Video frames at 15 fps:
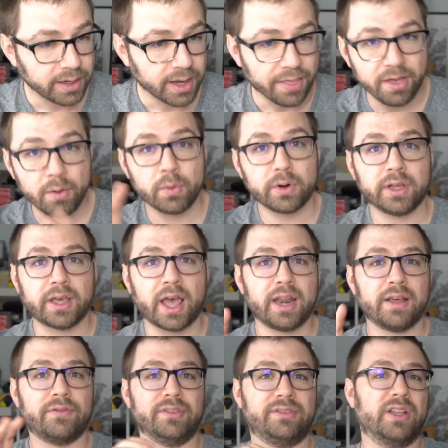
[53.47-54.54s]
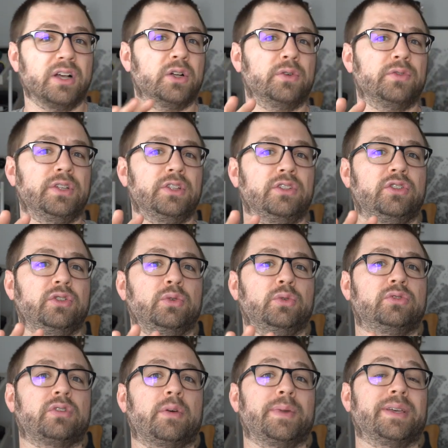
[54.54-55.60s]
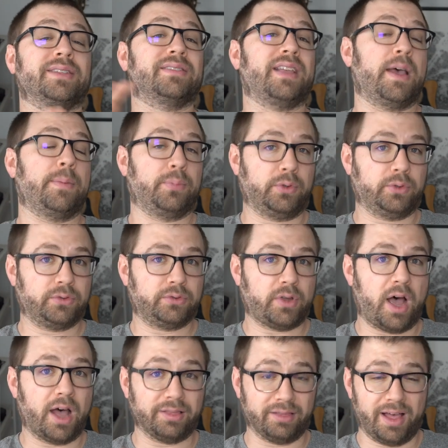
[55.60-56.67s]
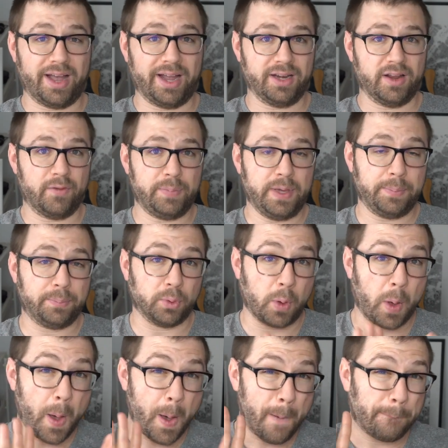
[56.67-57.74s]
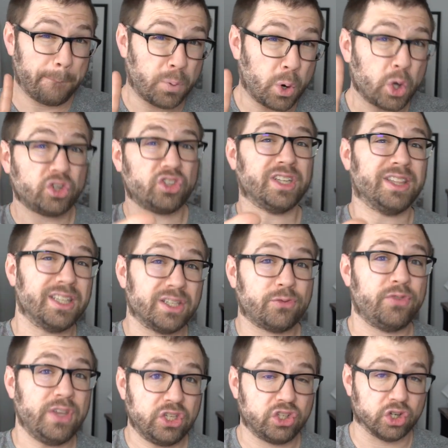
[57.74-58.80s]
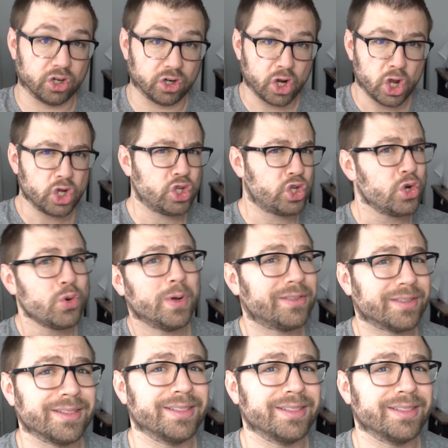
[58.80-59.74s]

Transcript: And then we're gonna kind of delve into some examples online of people pushing this feature to its